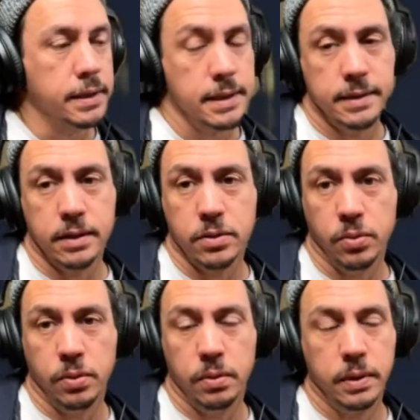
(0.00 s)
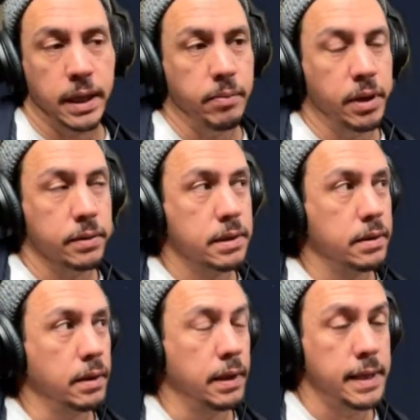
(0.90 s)
This is the tool that I
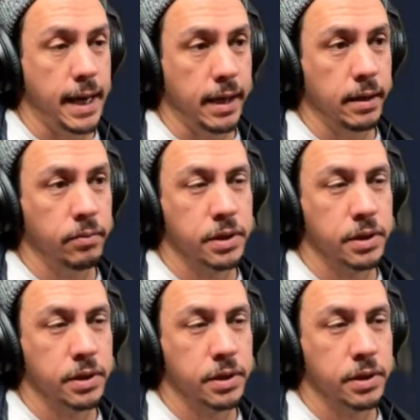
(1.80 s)
built in a day,